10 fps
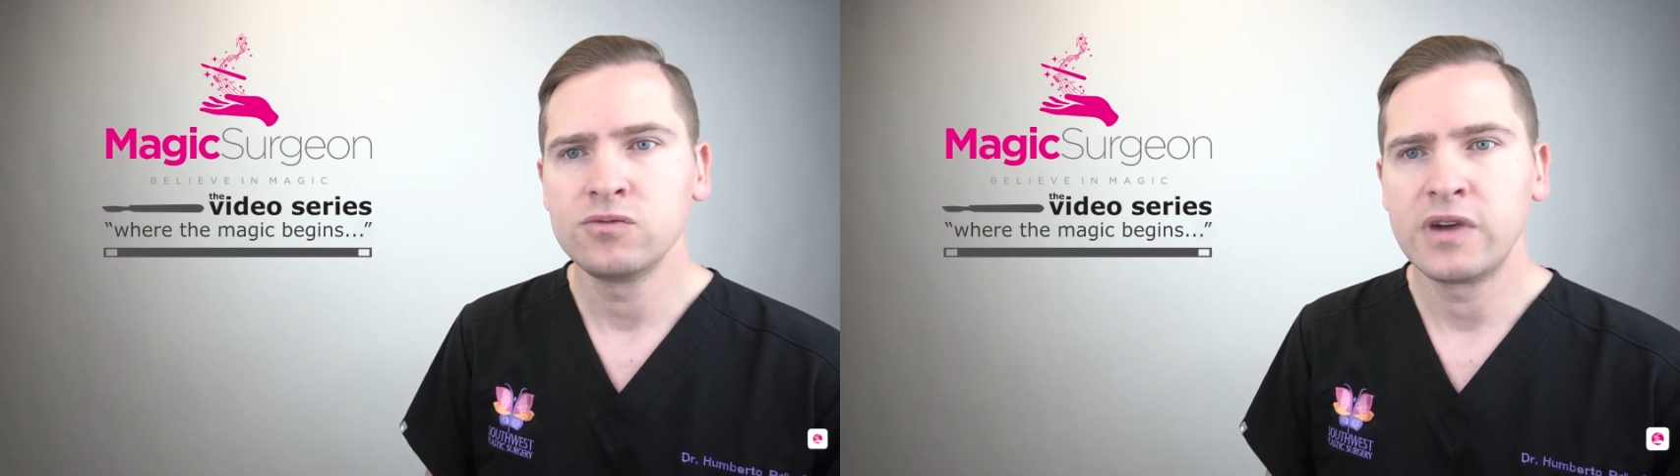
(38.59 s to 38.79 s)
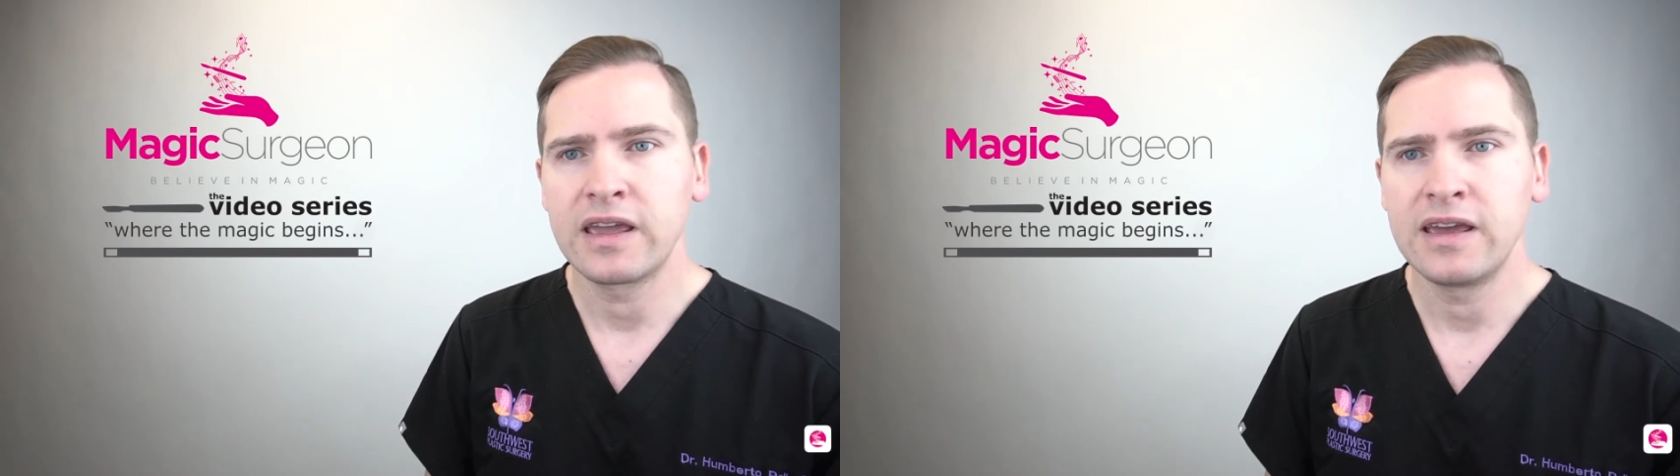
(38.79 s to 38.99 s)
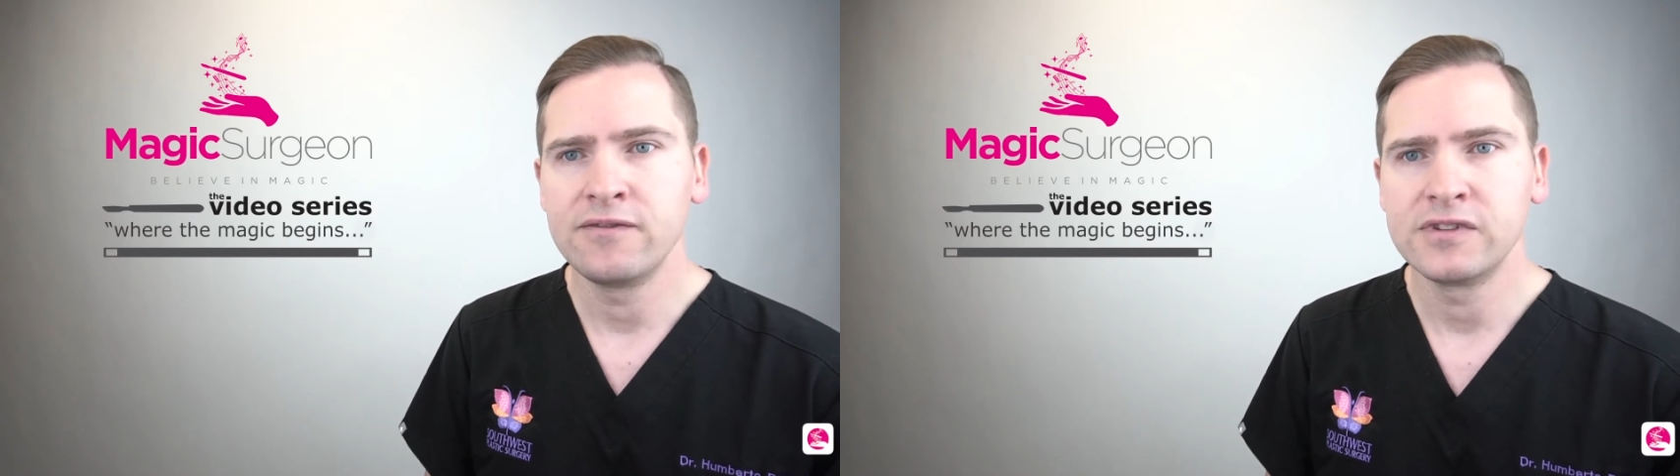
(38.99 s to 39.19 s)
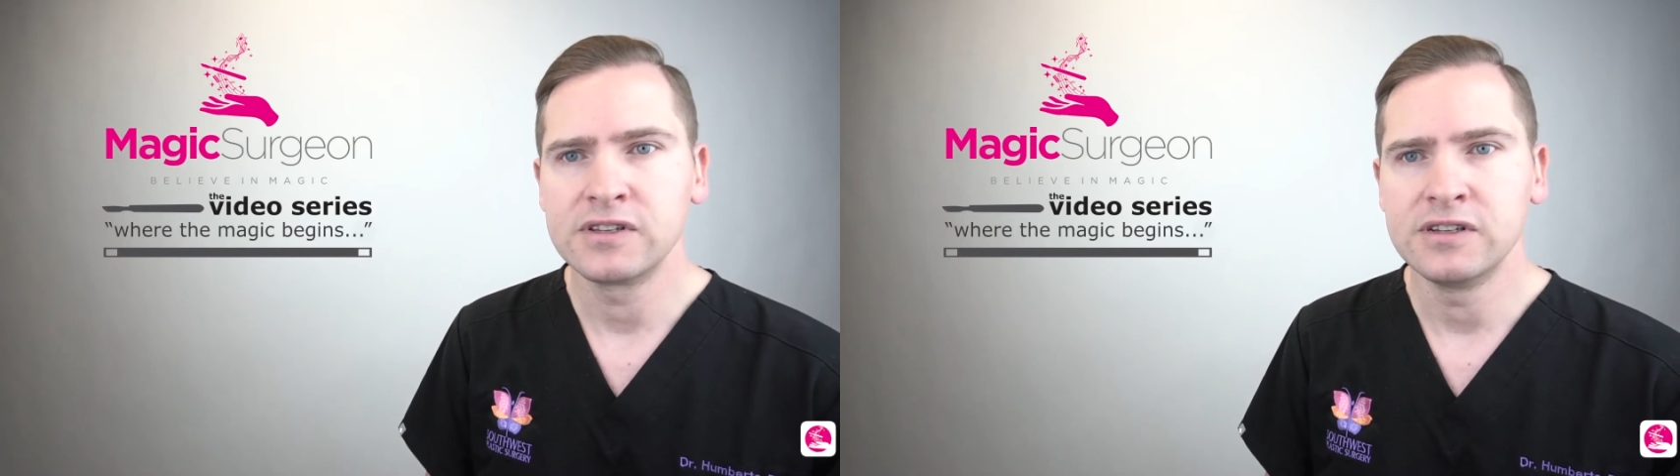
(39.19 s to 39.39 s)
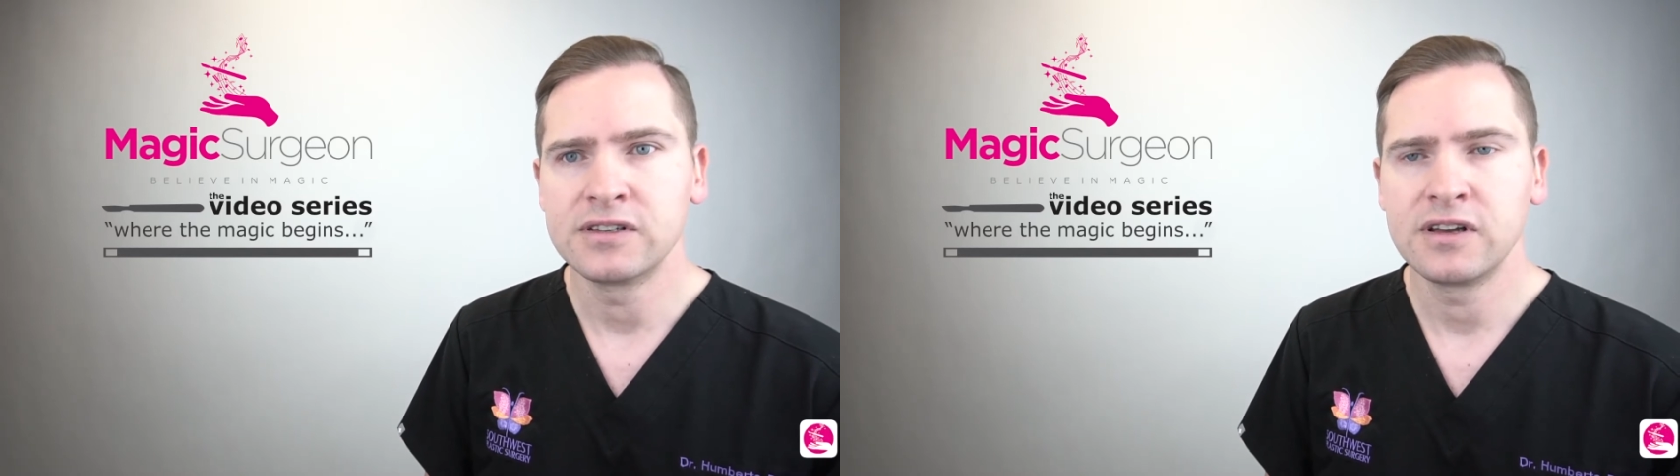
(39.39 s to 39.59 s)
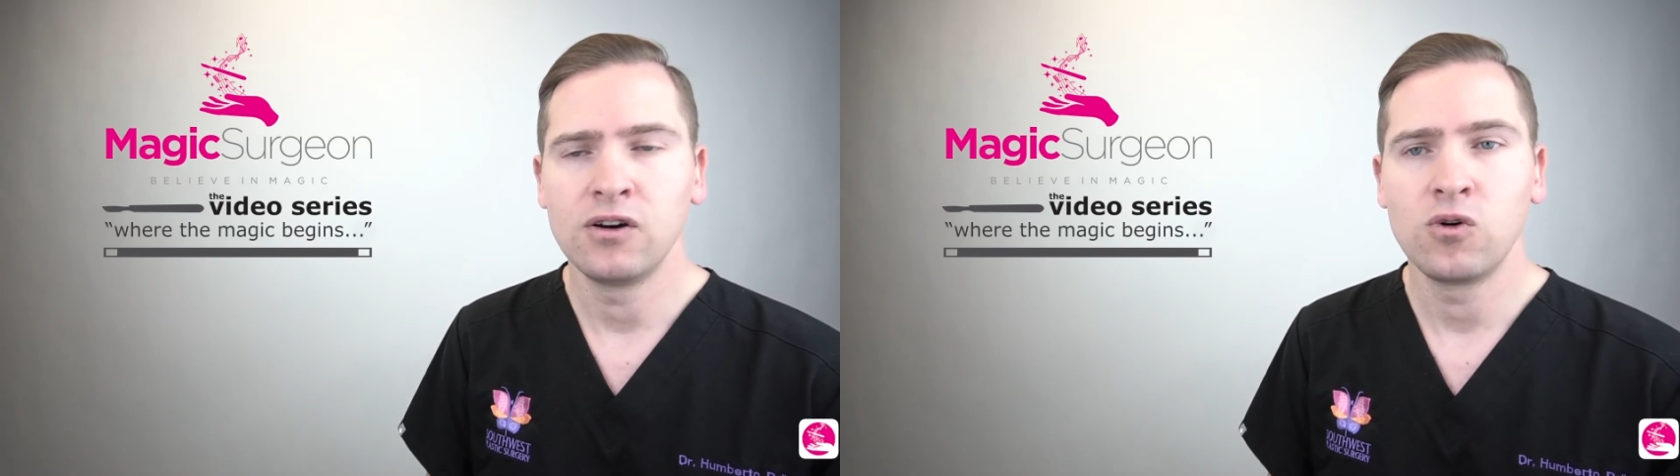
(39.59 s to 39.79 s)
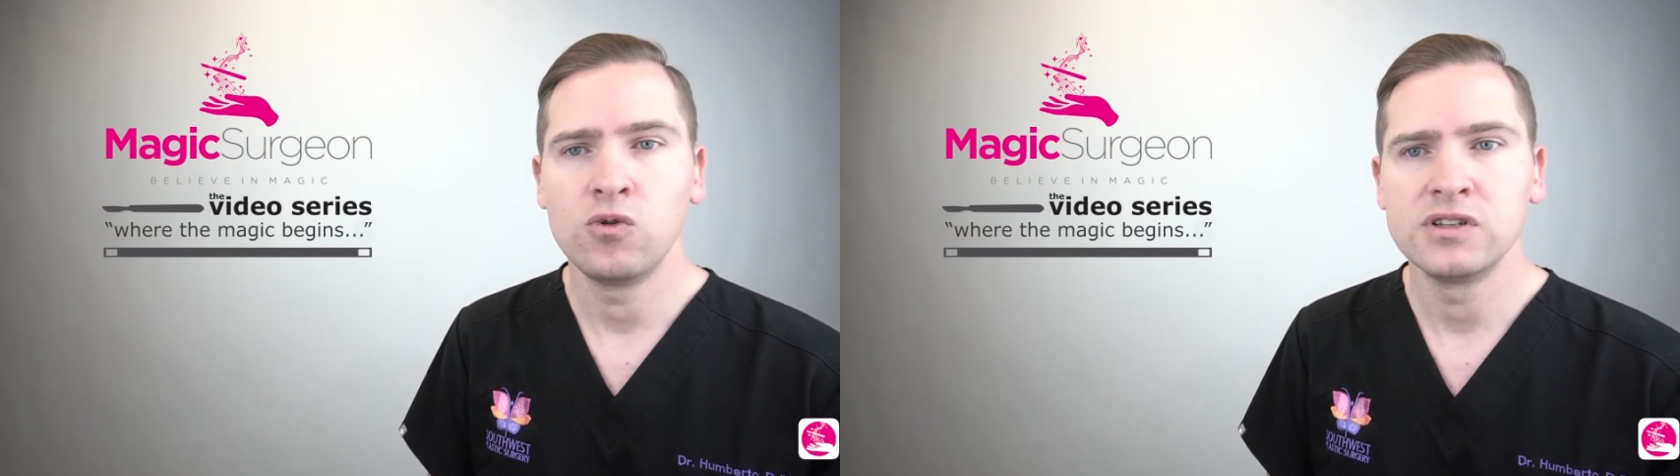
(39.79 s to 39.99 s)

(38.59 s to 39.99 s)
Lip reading: to make emphasis on who